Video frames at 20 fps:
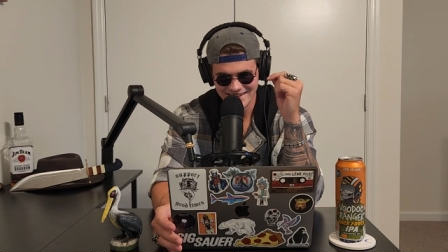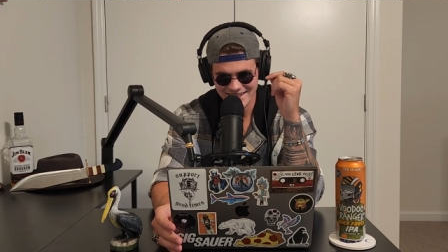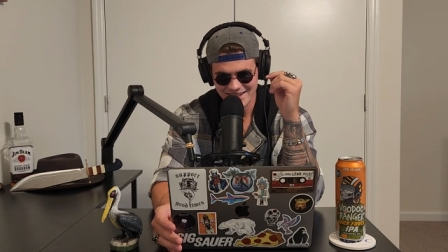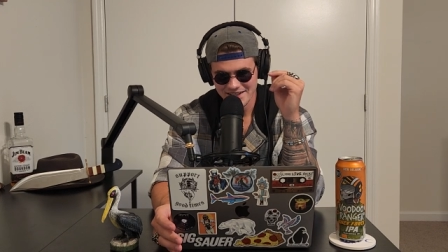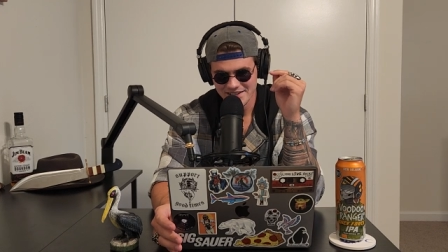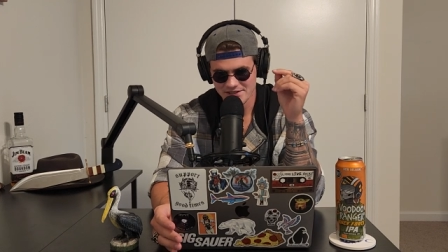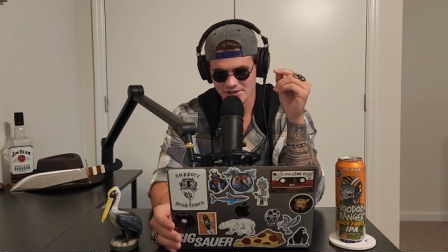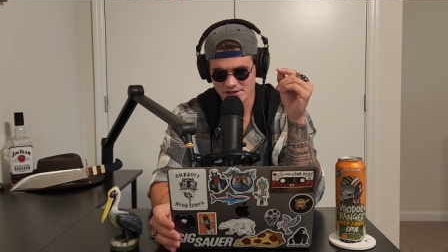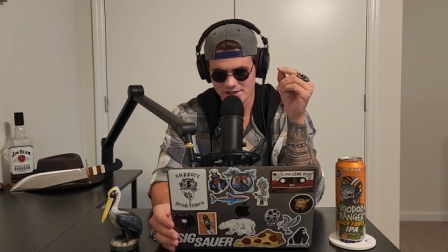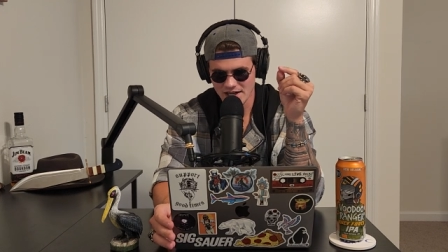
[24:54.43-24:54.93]

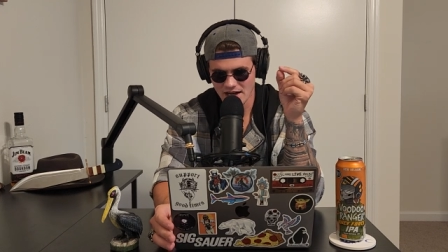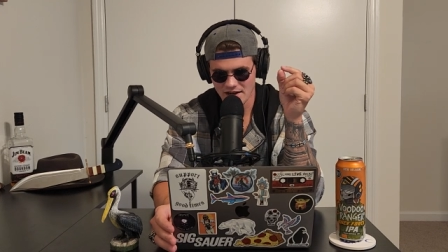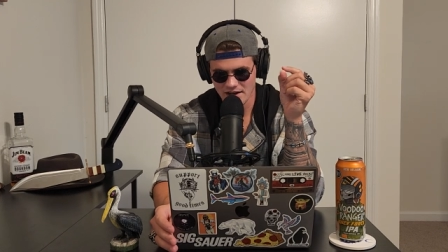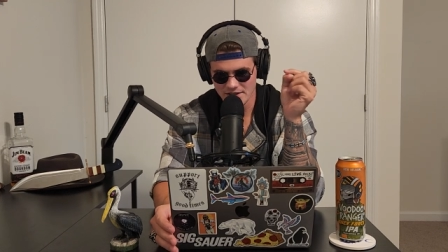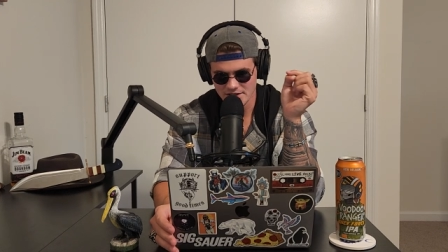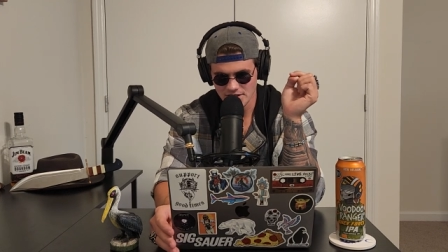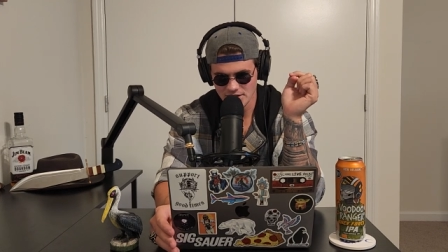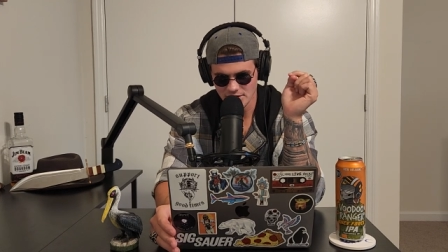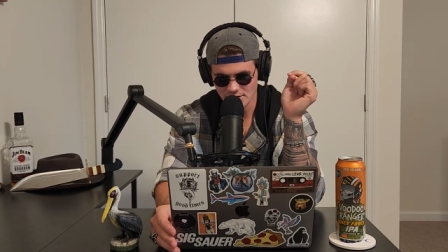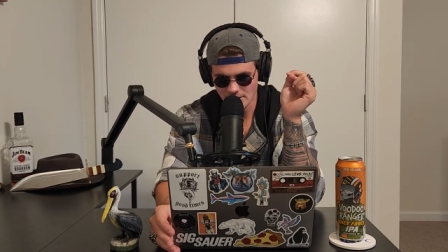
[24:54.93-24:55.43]
so shout
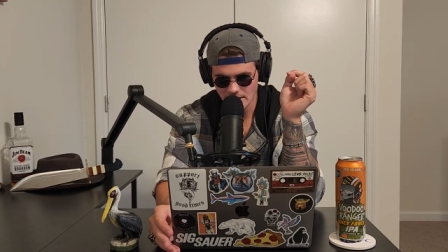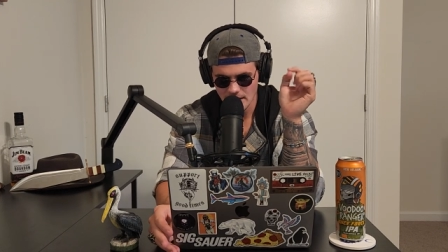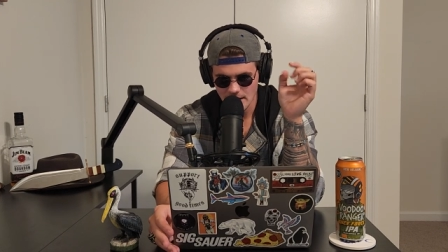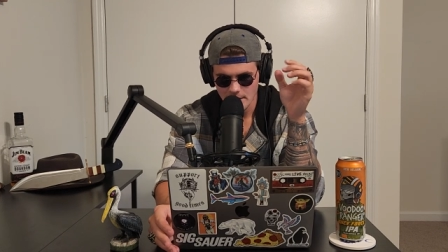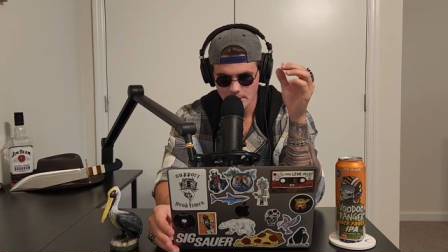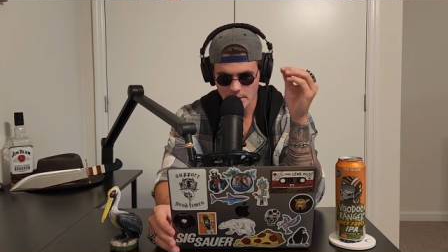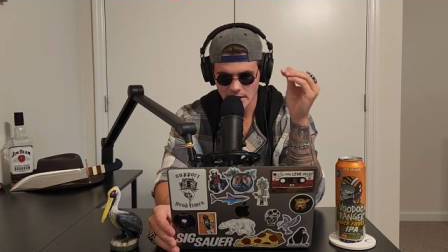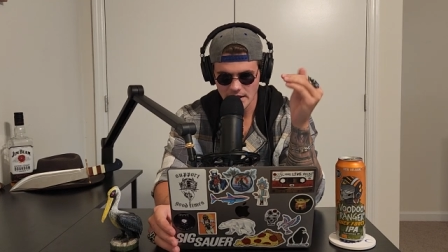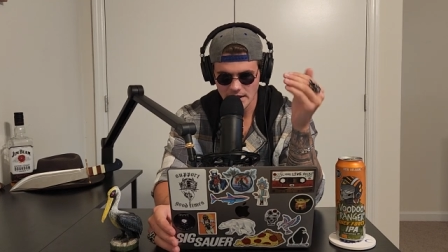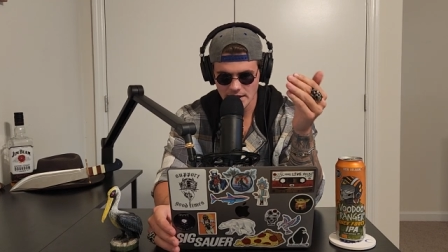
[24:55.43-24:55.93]
out to you.
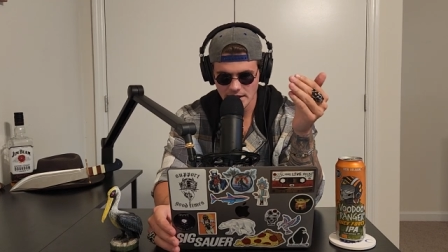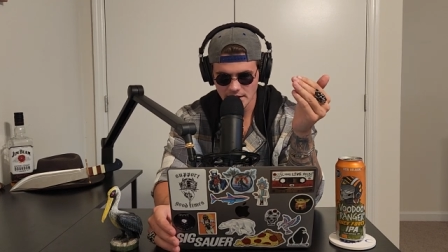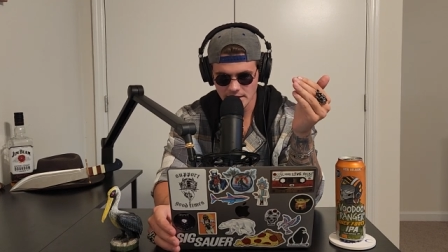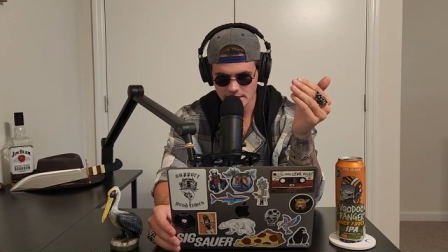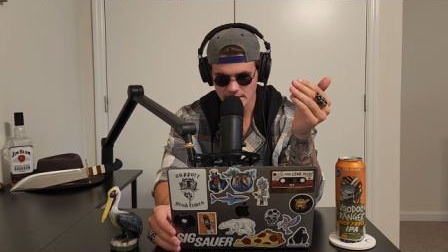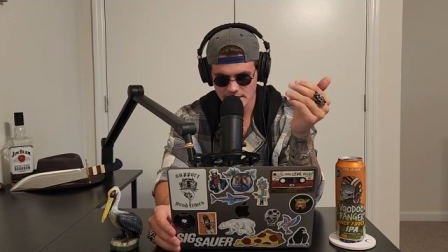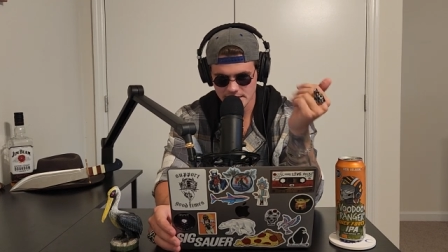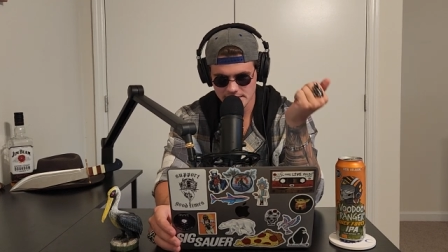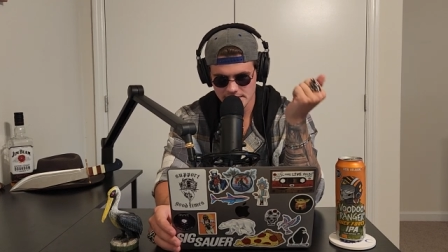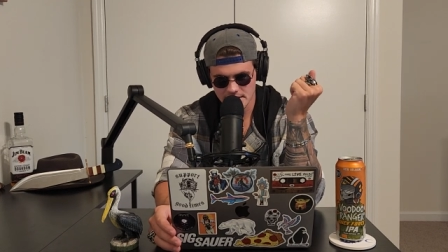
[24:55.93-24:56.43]
But I click
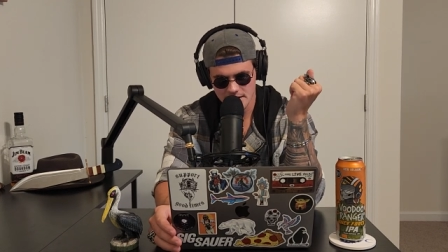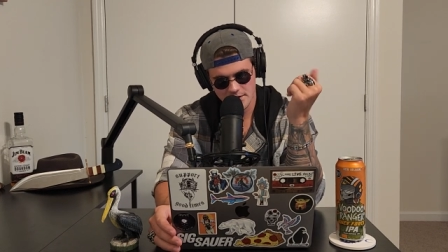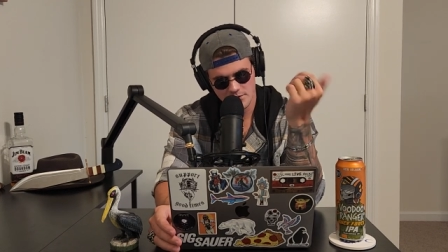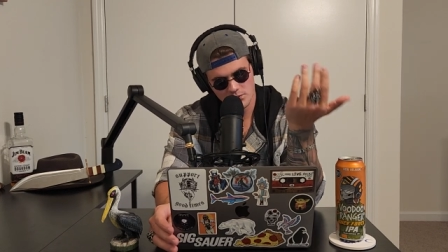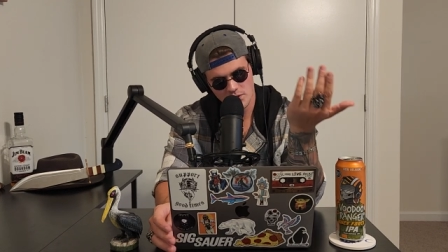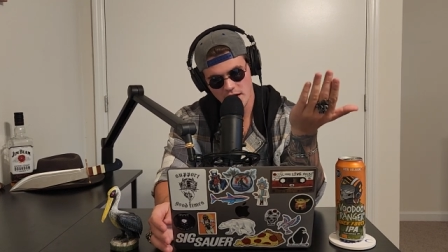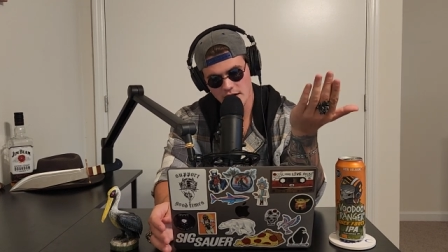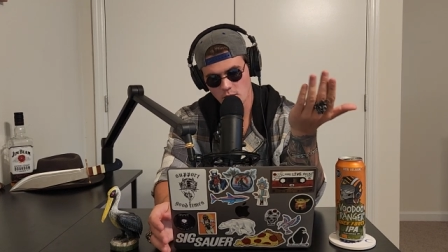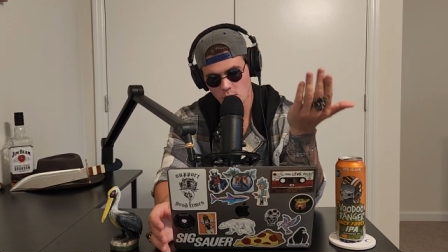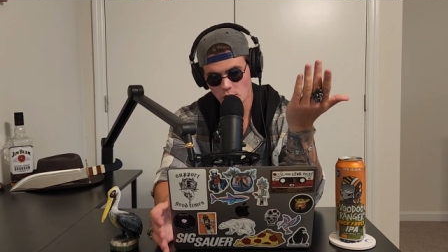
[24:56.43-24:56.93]
on this,
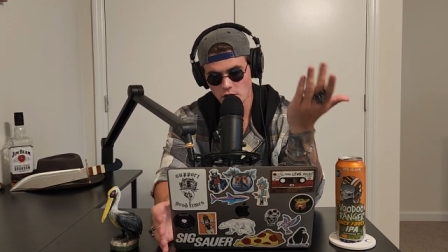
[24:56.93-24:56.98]
right?